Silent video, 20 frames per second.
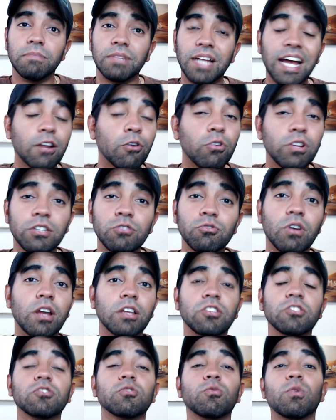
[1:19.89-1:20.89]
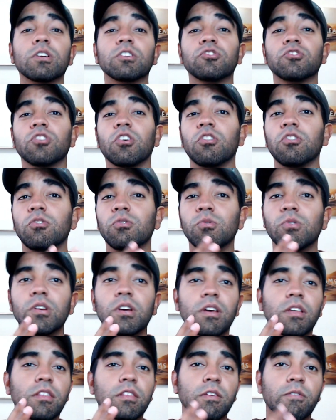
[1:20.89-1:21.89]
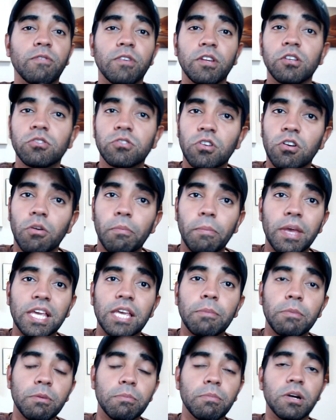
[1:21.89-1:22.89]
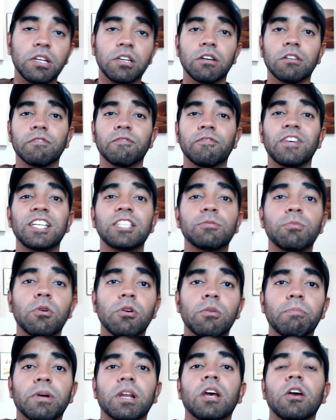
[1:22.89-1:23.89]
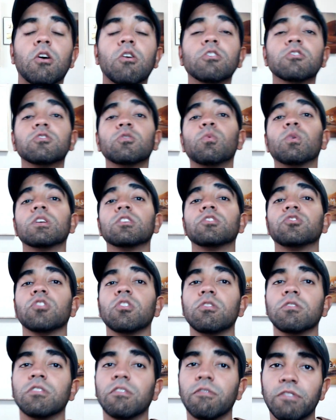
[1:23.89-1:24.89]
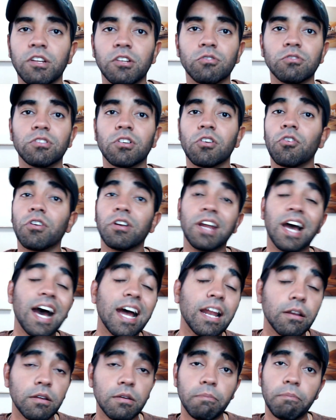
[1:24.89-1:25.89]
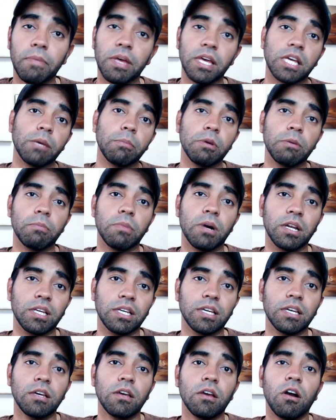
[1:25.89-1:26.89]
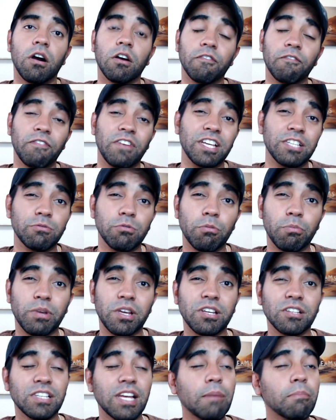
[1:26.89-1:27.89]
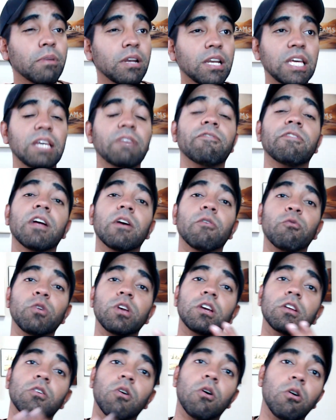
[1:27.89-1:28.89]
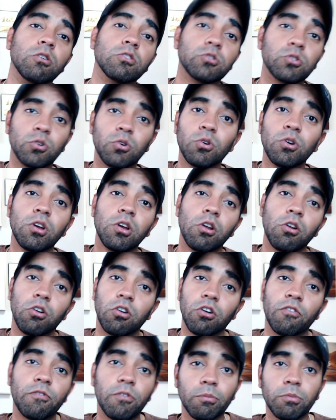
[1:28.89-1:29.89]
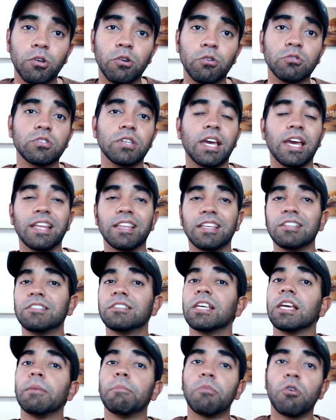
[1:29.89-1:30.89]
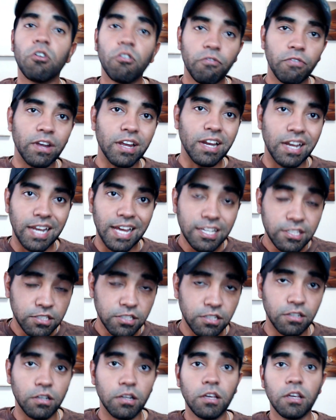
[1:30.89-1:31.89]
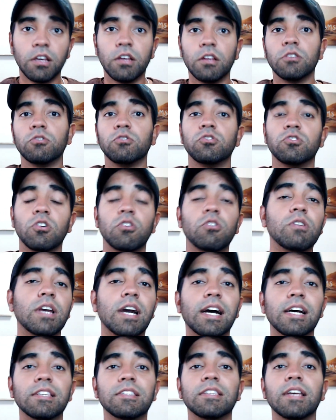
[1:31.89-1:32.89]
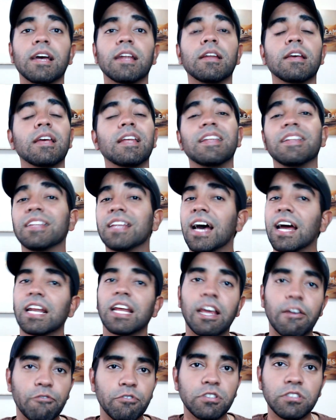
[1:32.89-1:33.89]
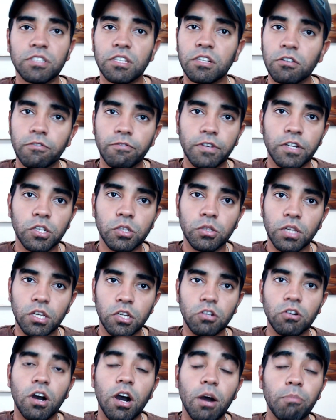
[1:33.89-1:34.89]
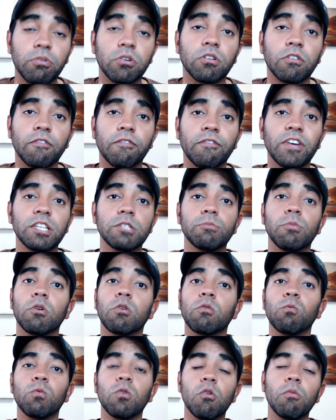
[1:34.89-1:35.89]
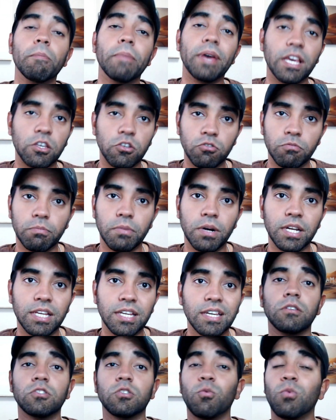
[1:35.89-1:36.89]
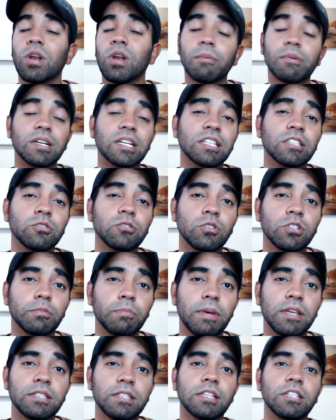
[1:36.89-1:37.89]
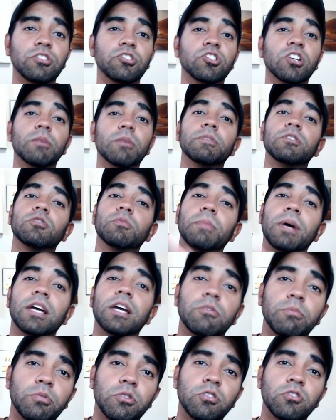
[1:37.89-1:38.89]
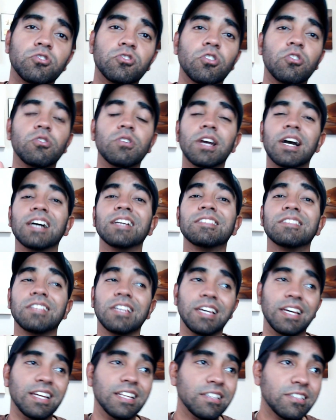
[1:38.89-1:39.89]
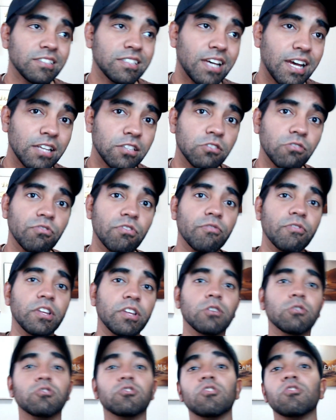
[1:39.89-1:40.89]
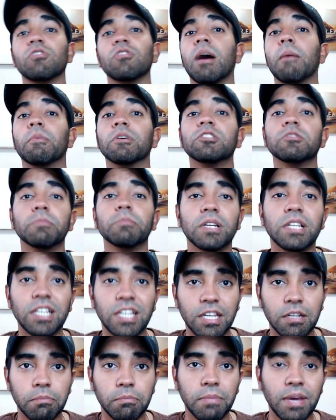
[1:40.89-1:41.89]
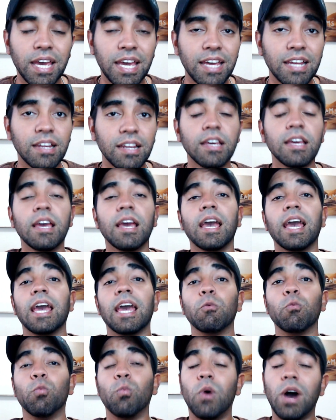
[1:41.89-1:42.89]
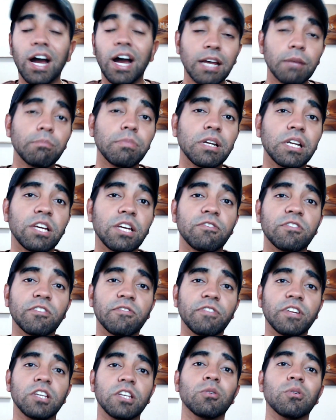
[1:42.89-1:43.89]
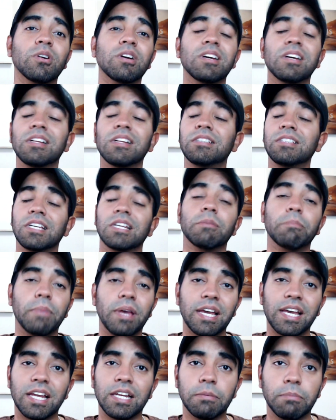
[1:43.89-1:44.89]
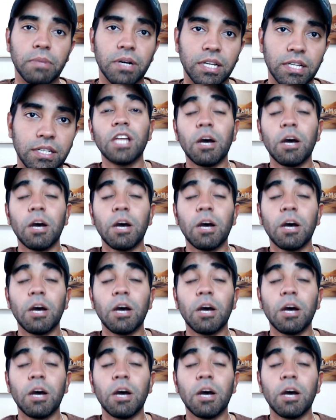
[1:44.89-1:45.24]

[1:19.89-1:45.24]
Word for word: Not only do I just want to show you the videos that are making me money on Facebook, but I also want to show you the videos that are not making me money on Facebook, because I believe that we could also learn from those. And this is a perfect lesson to show you guys that not every single video that you upload on Facebook will make you money. So what I'm going to do is basically jump into my computer, show you guys the insides of the video, show you how much money it made and why I believe the video didn't make any money.